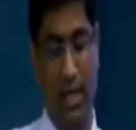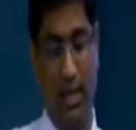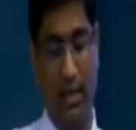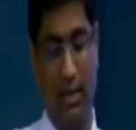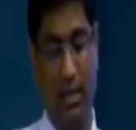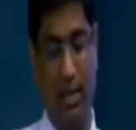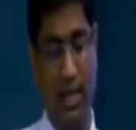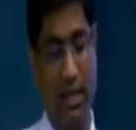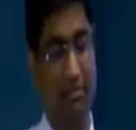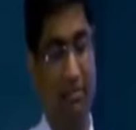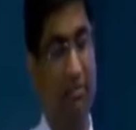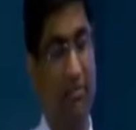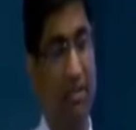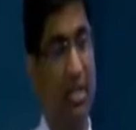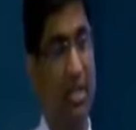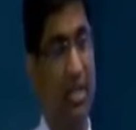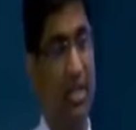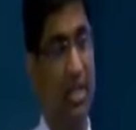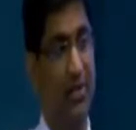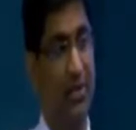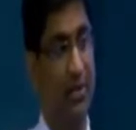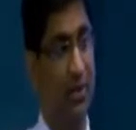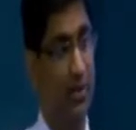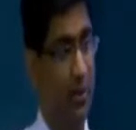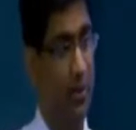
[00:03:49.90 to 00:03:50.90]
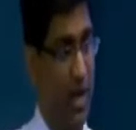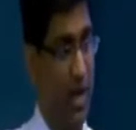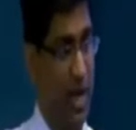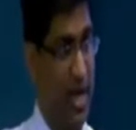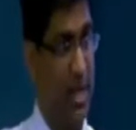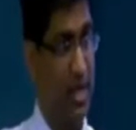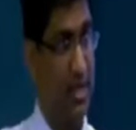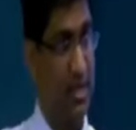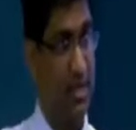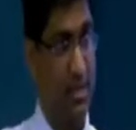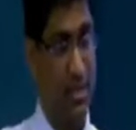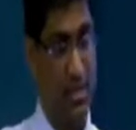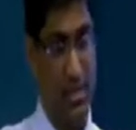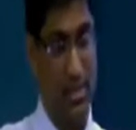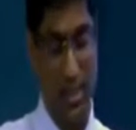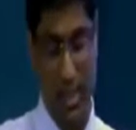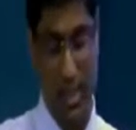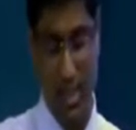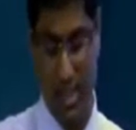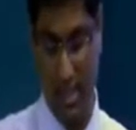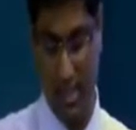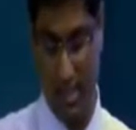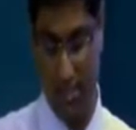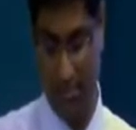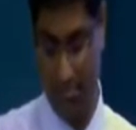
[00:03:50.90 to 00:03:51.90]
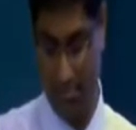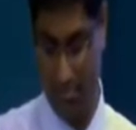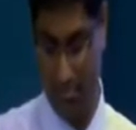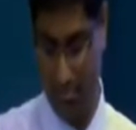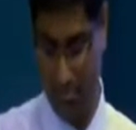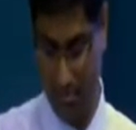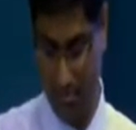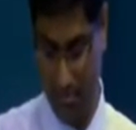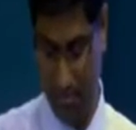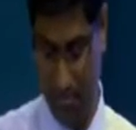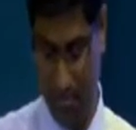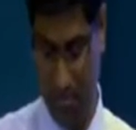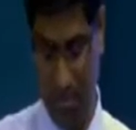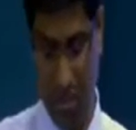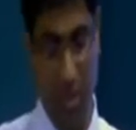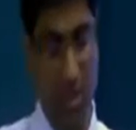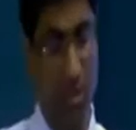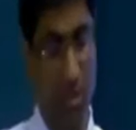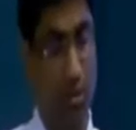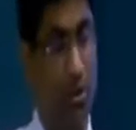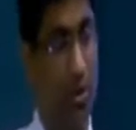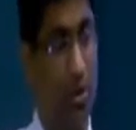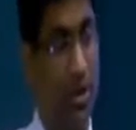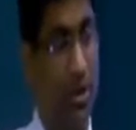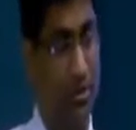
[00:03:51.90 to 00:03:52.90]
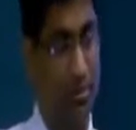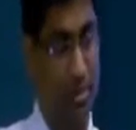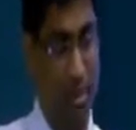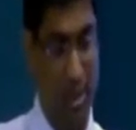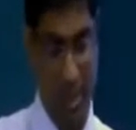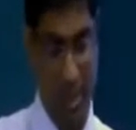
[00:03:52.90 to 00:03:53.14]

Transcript: left it at race with no